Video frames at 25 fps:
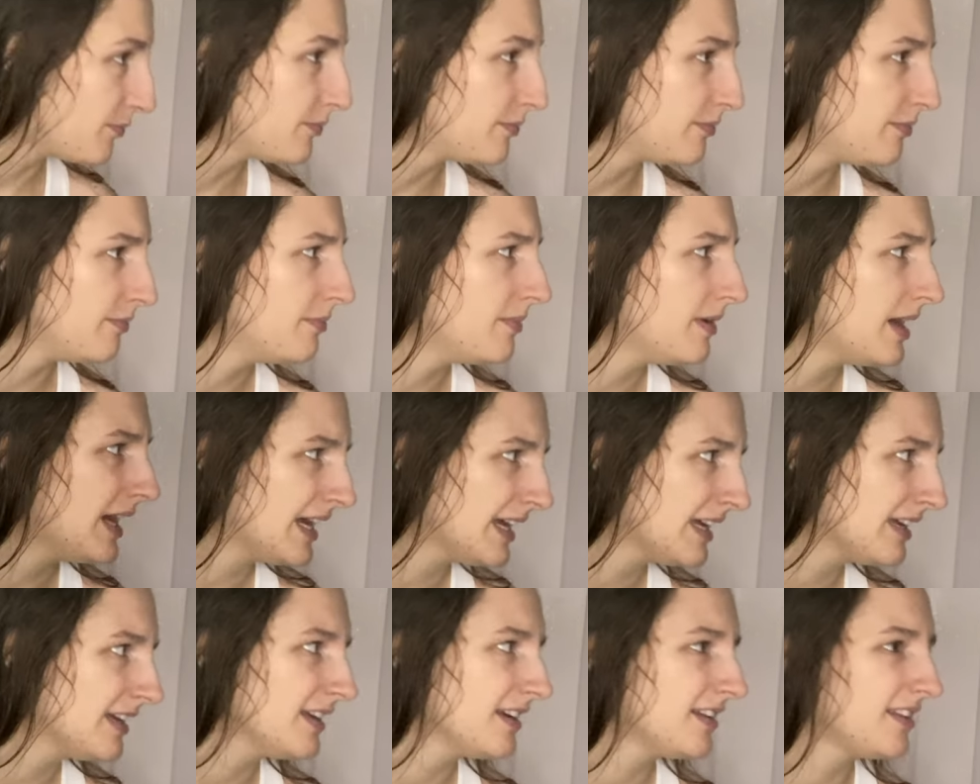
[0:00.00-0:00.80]

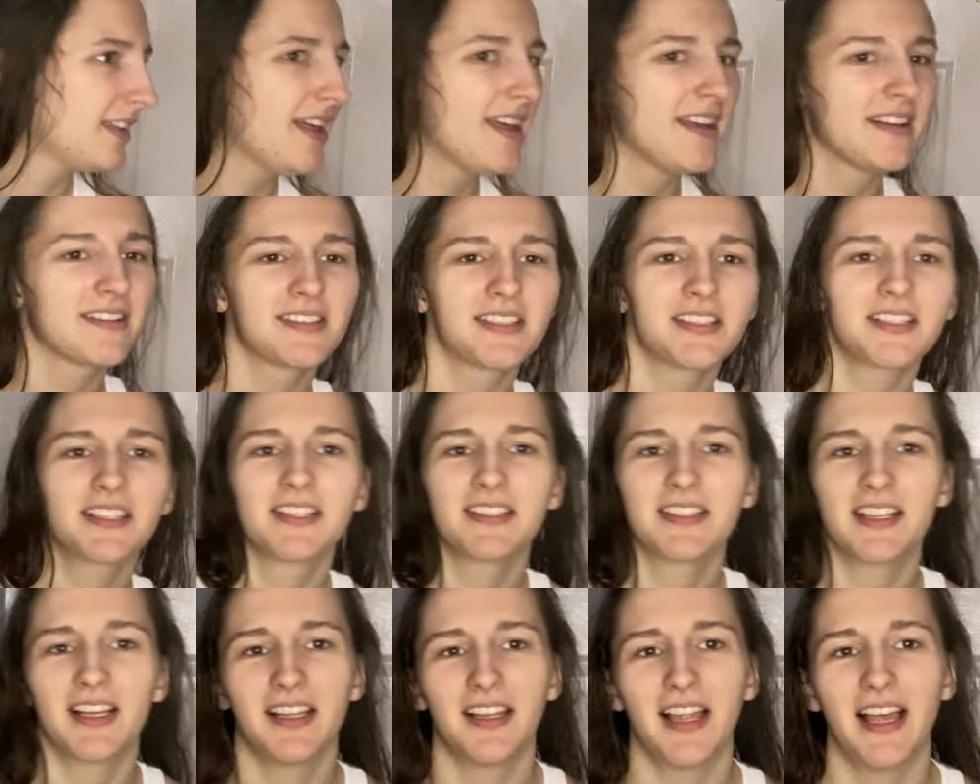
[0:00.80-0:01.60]
my Alexa
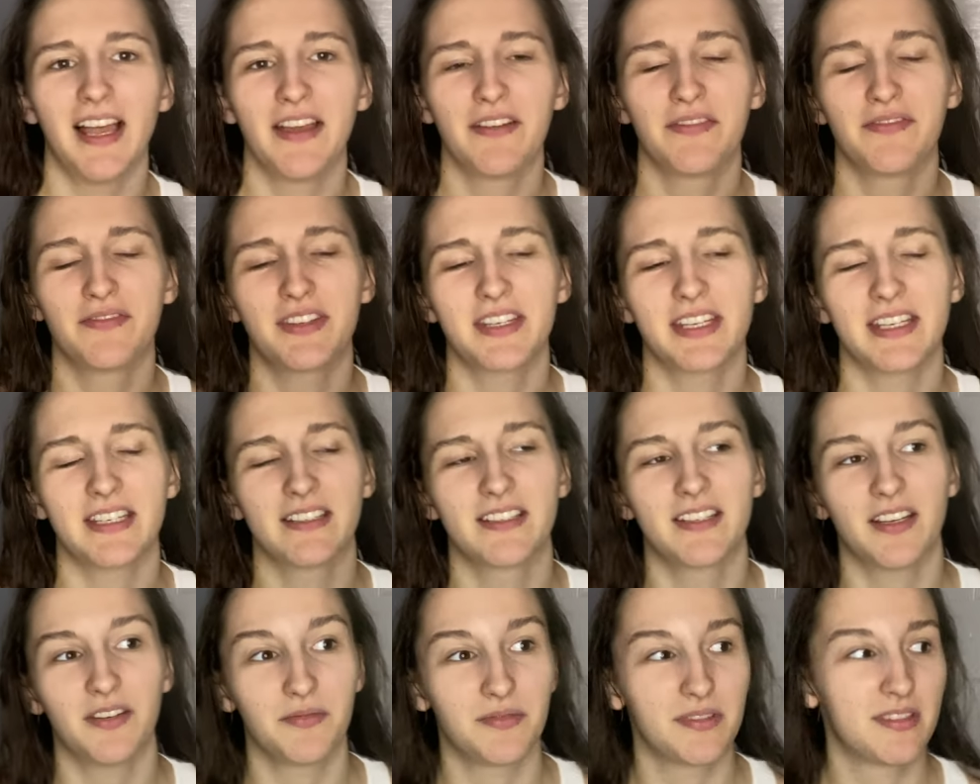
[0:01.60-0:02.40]
because I left it
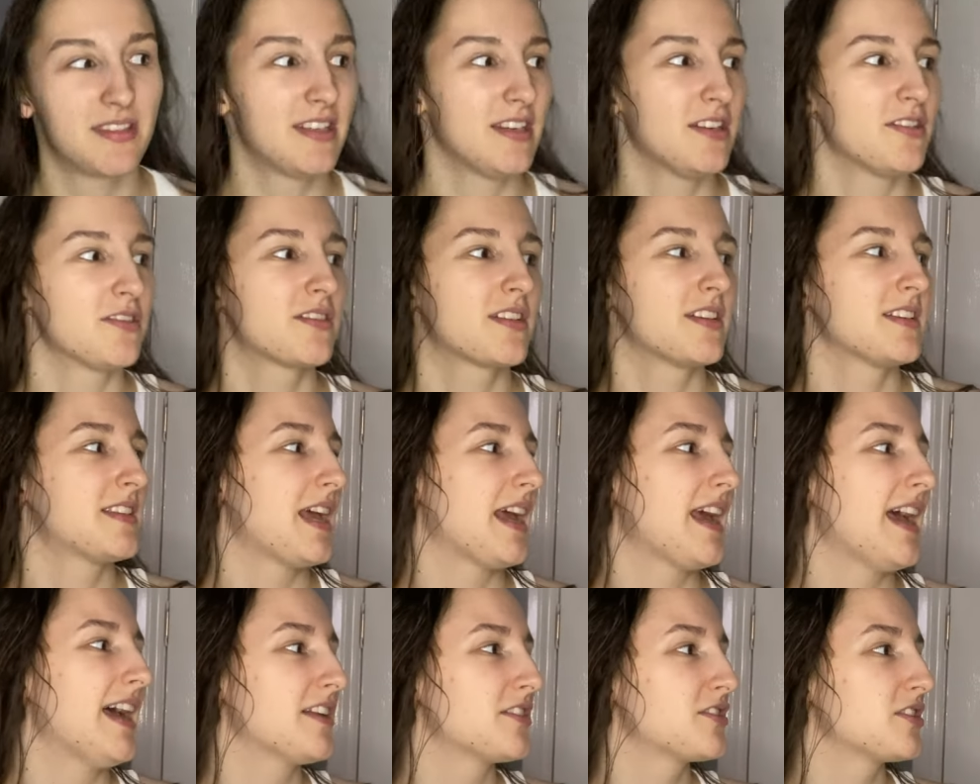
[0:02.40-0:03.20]
downstairs, because I
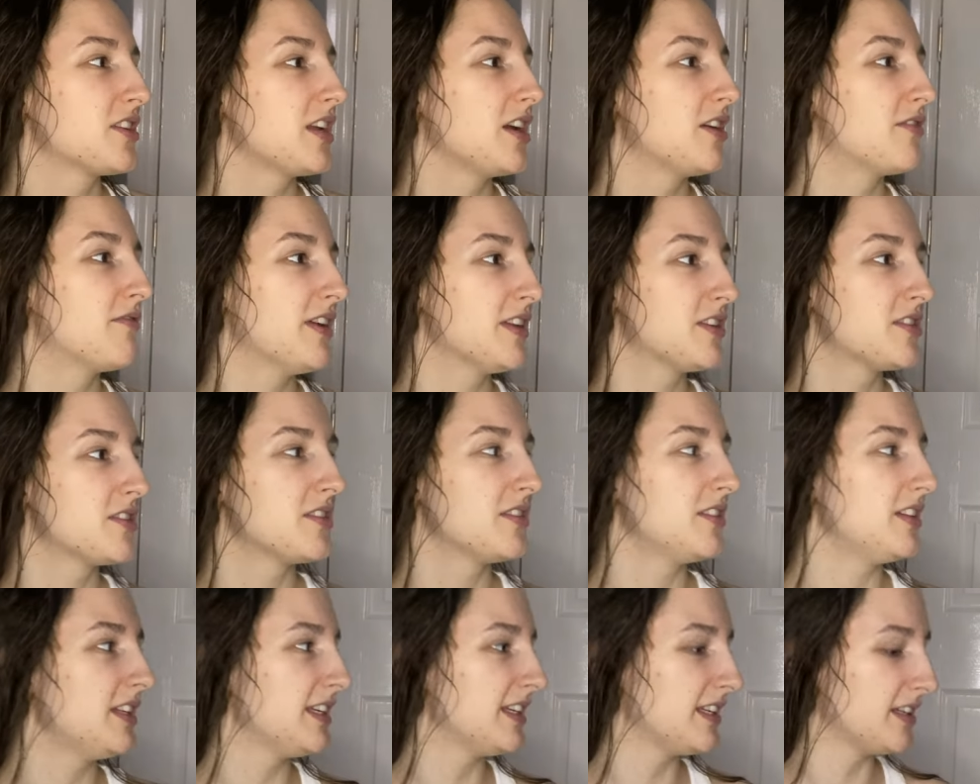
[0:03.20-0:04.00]
actually
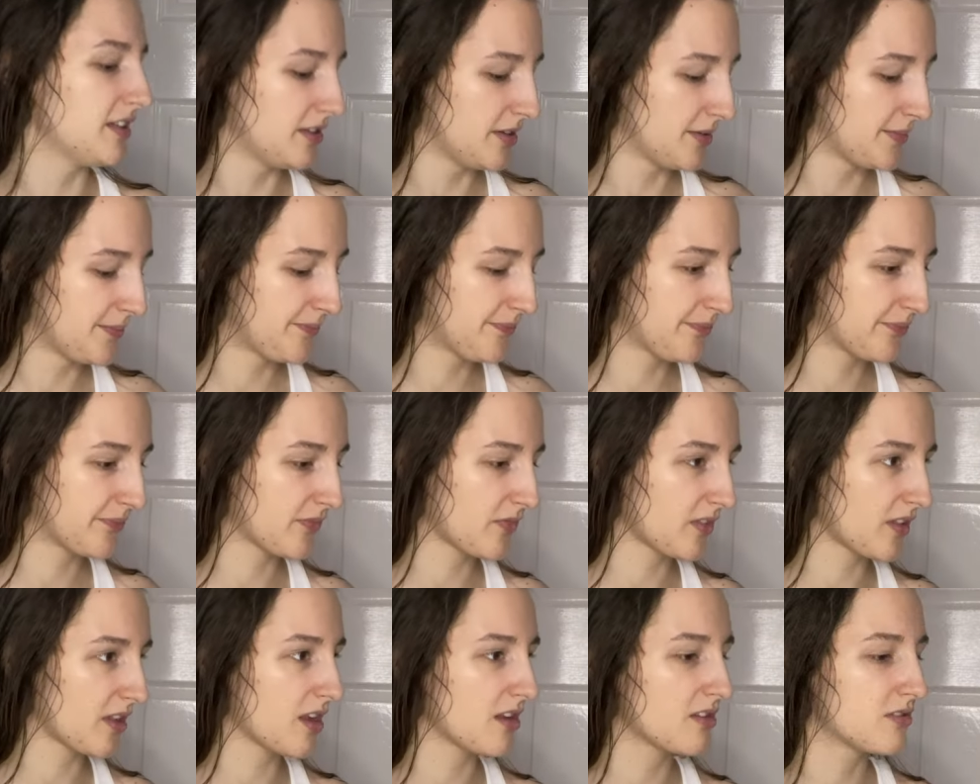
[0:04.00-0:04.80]
originally,
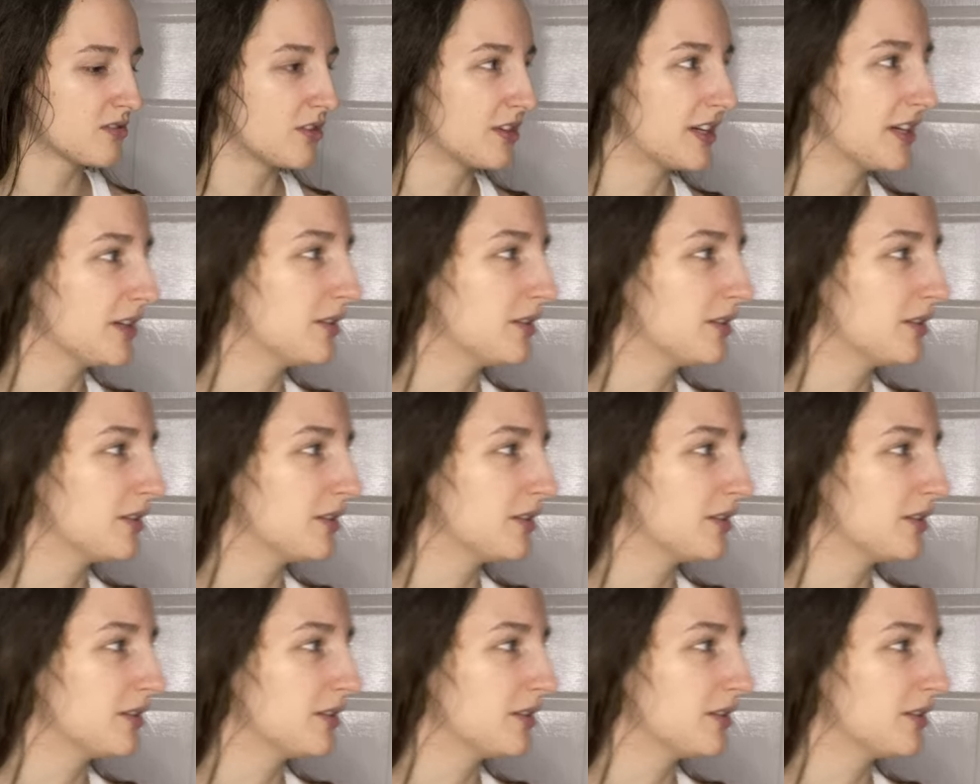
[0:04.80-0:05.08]
sorry,